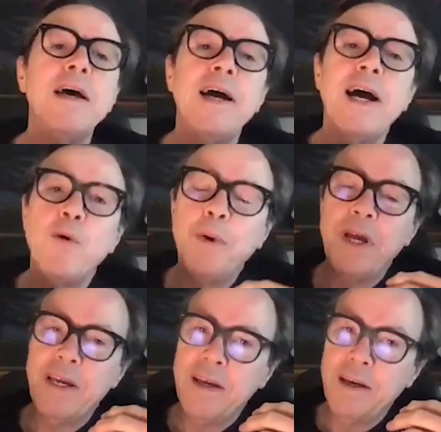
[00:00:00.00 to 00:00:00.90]

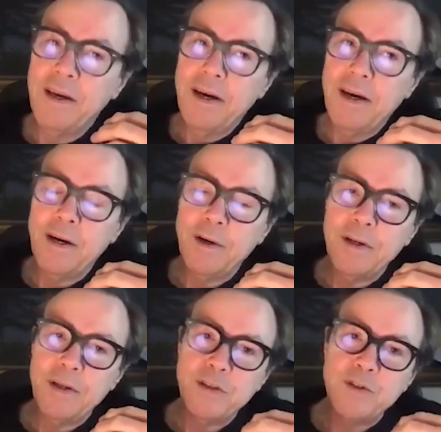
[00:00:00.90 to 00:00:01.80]
helping
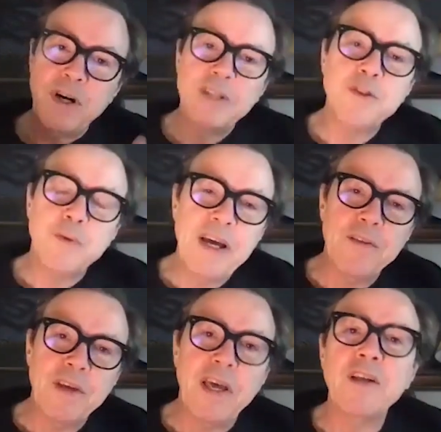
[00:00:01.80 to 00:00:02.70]
trusts around
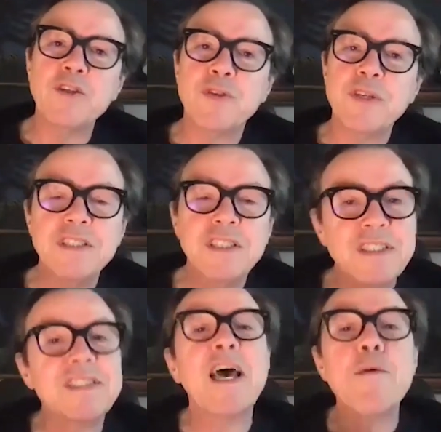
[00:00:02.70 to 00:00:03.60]
the country to
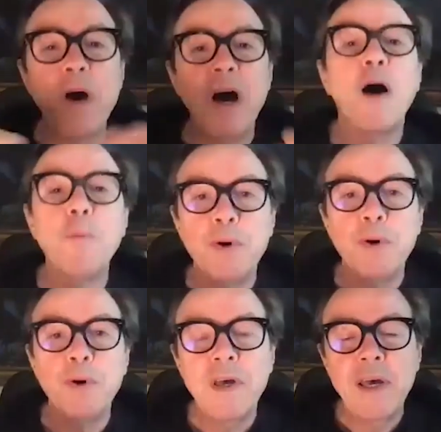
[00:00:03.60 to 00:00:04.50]
step up
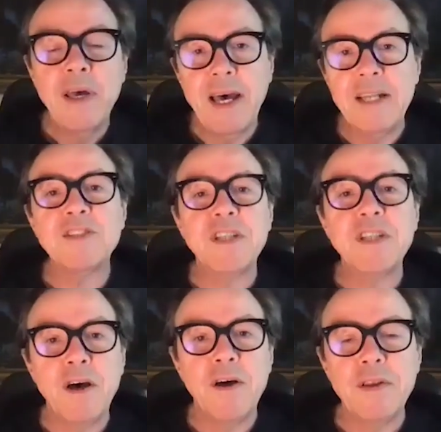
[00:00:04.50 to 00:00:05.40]
and
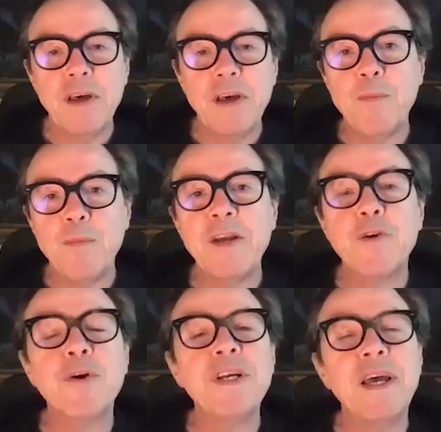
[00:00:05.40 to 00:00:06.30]
start
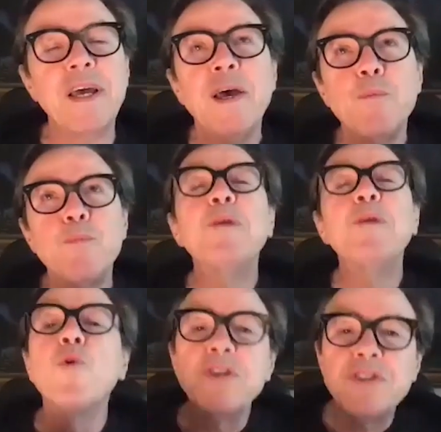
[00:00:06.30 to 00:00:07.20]
being
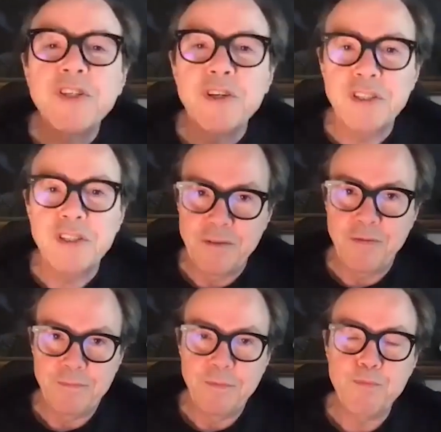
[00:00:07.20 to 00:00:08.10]
more
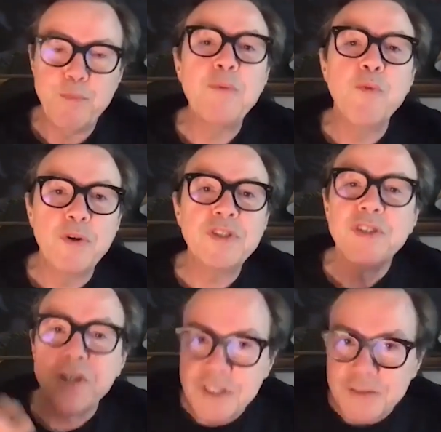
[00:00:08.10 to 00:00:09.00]
assertive
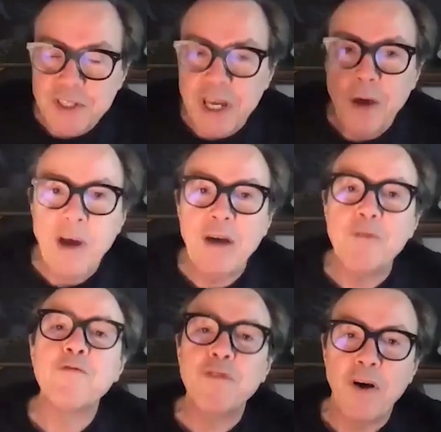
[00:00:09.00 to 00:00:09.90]
to go out
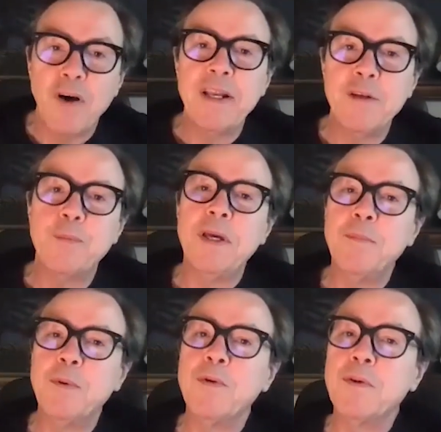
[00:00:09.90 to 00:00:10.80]
and find
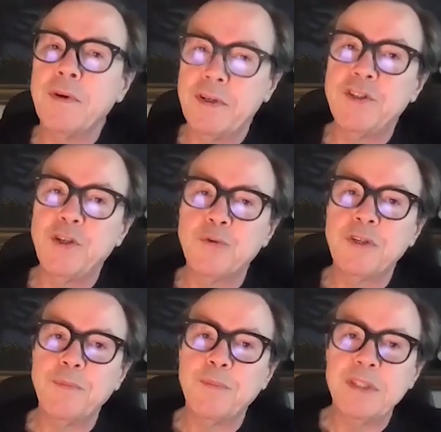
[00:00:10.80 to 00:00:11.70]
people, children
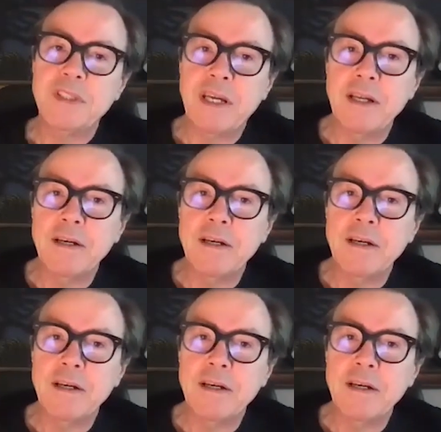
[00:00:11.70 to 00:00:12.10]
in particular. Well,